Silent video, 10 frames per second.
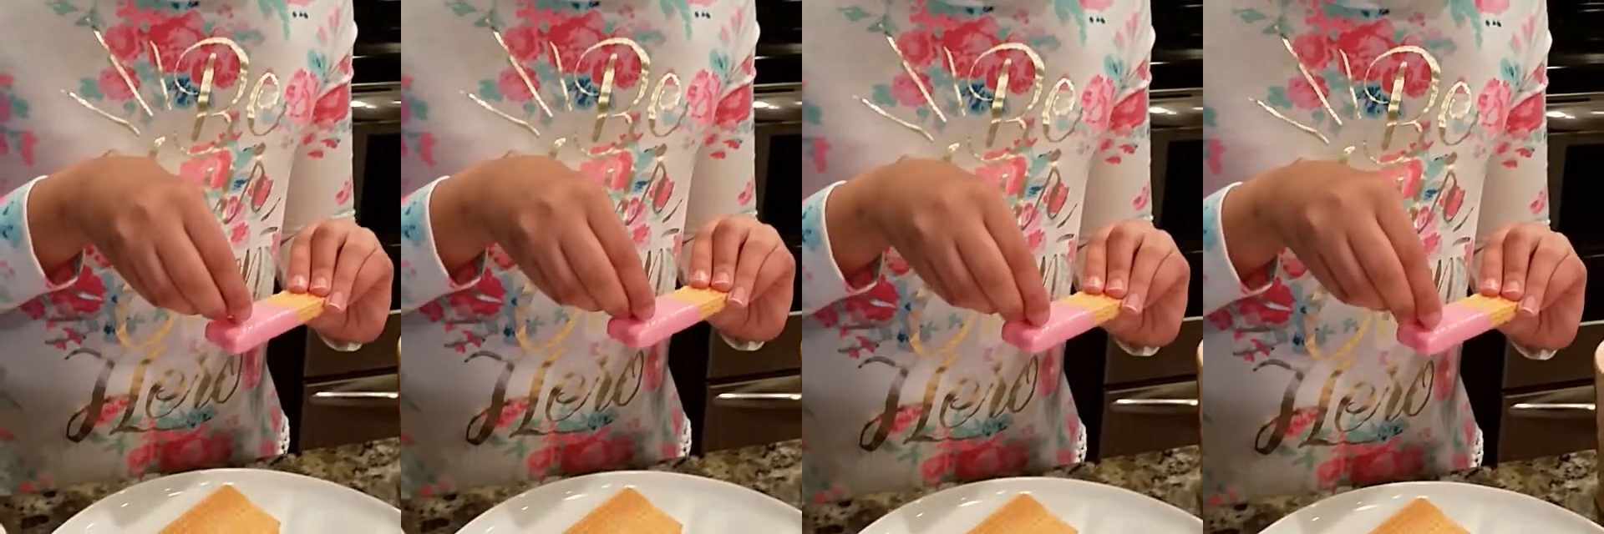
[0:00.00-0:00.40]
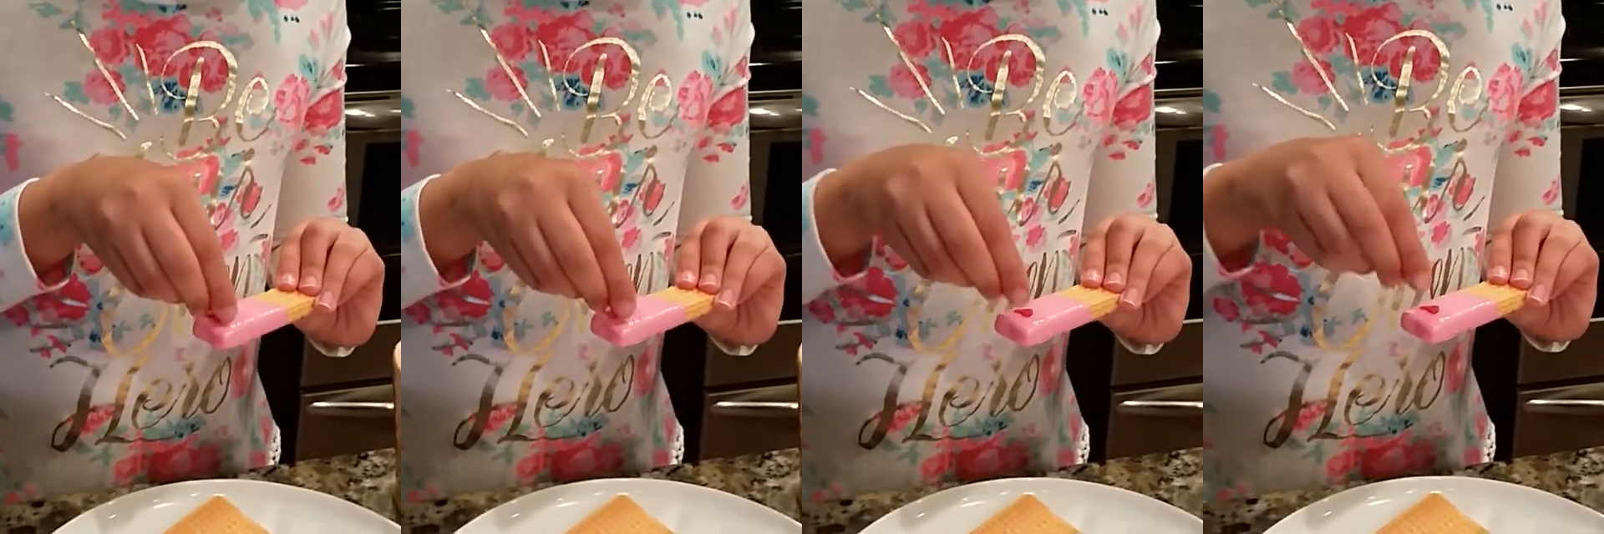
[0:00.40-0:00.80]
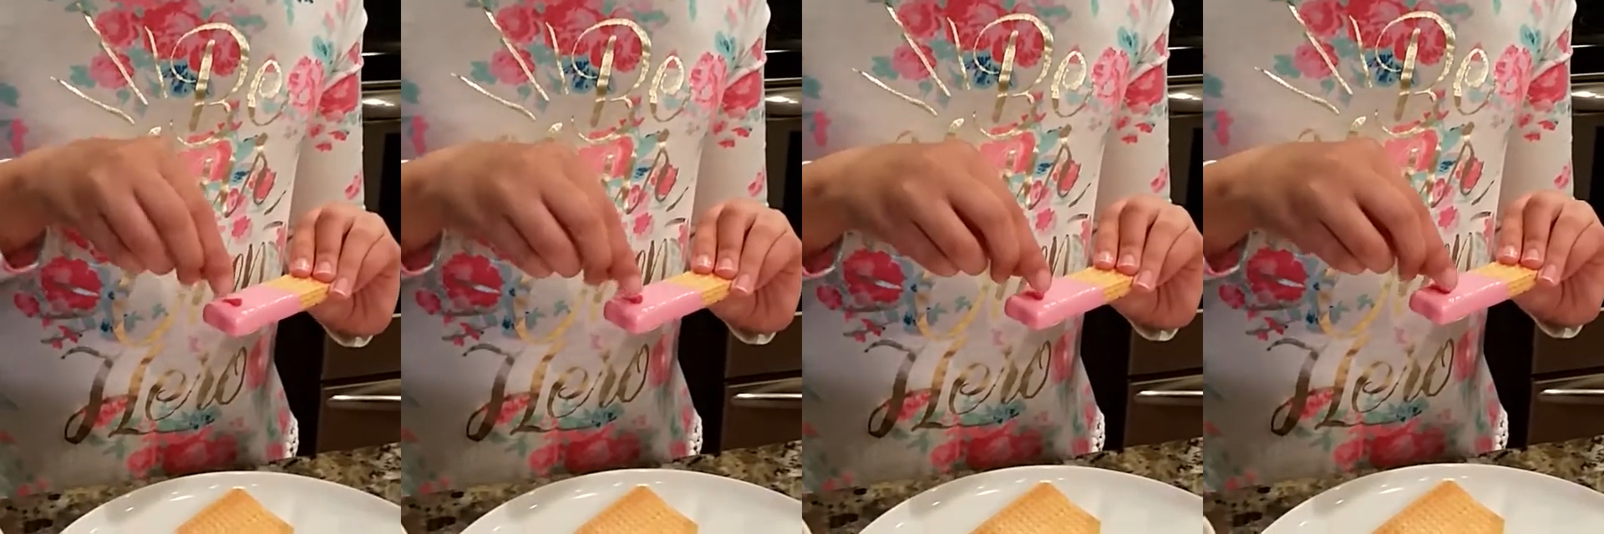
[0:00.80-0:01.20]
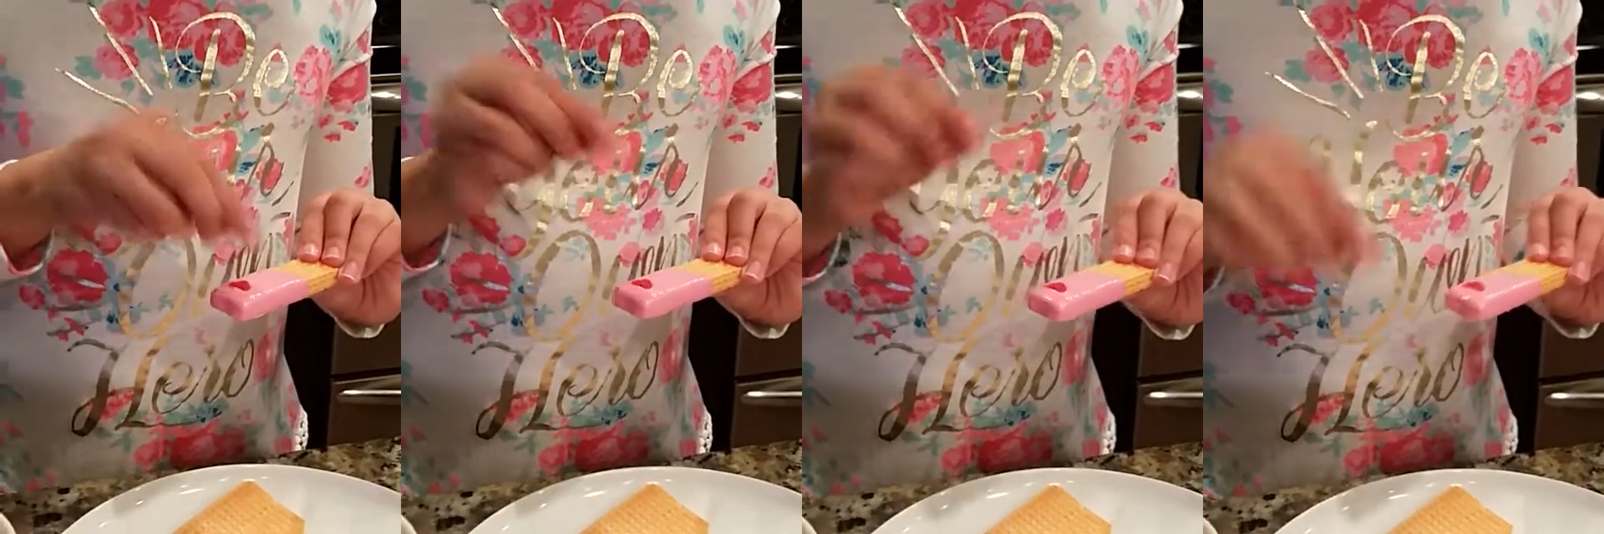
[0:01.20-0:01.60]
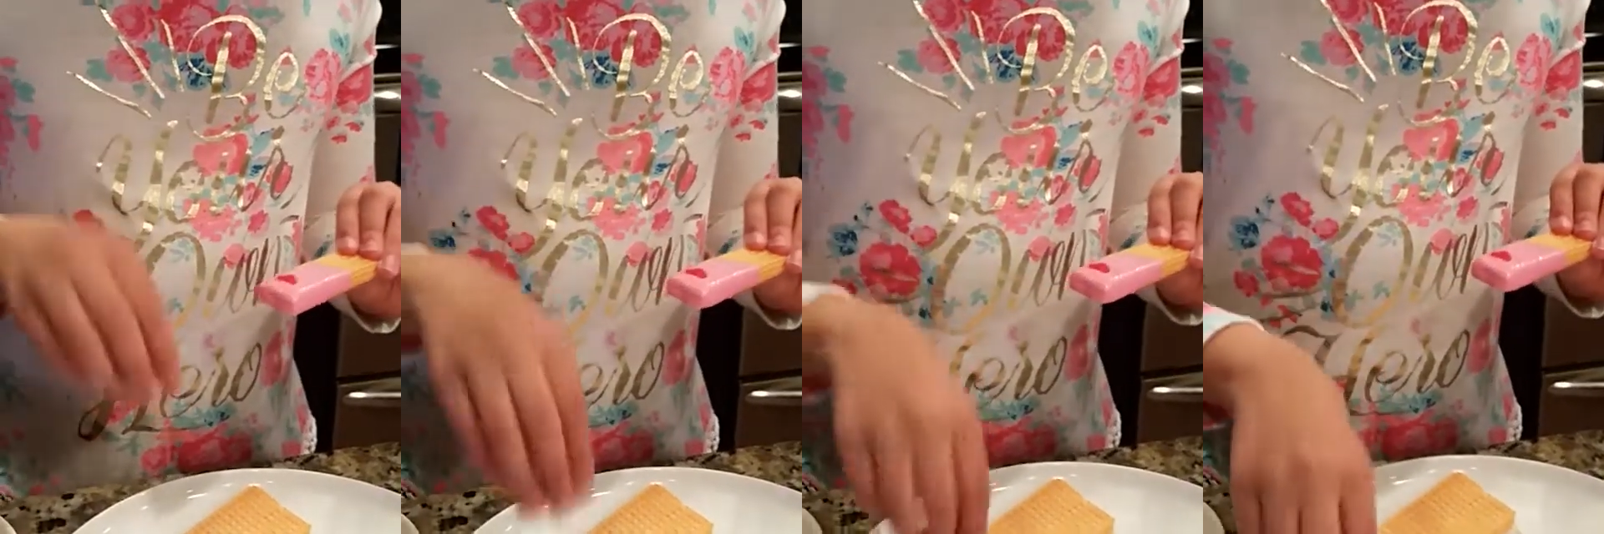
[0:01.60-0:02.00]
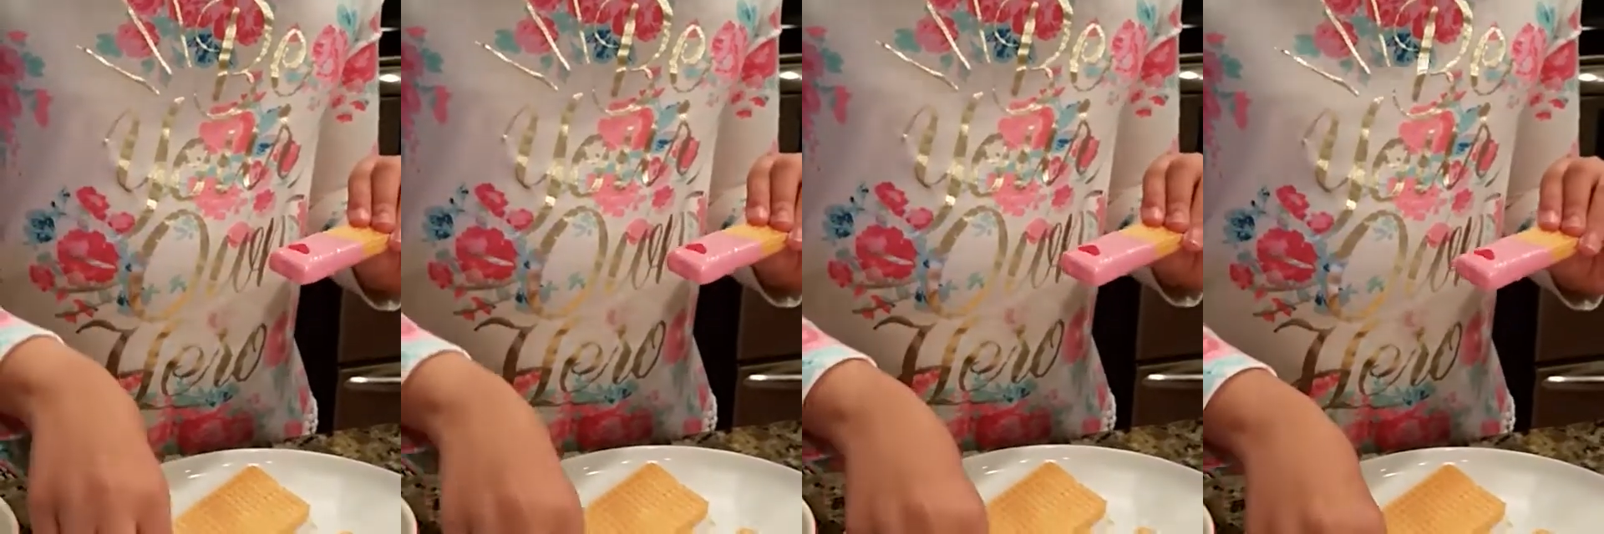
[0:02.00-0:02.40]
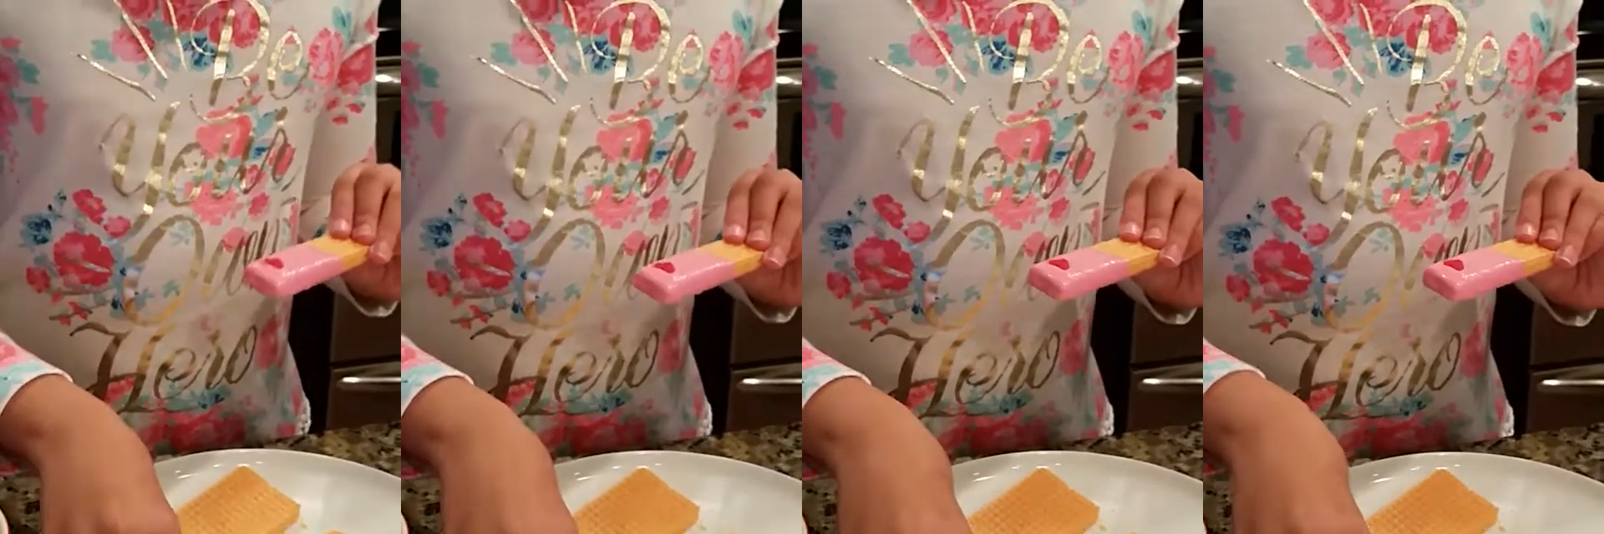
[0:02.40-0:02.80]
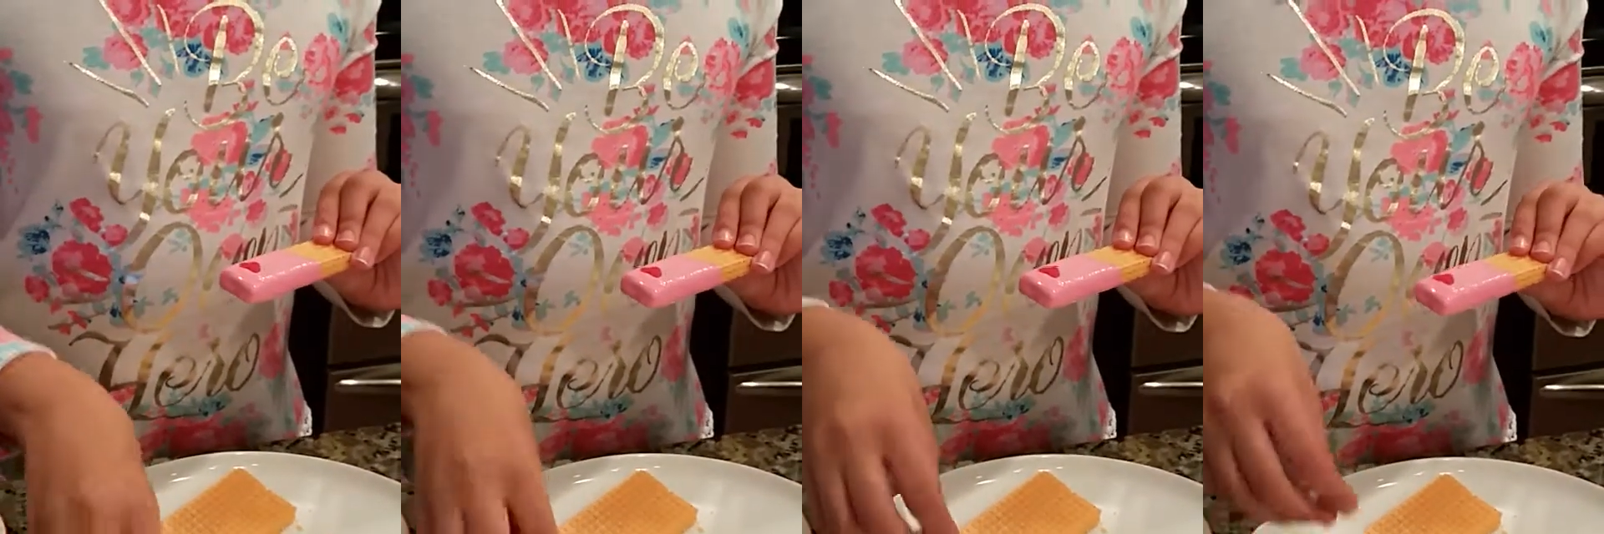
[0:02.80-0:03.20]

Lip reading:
[unreadable: no face in view]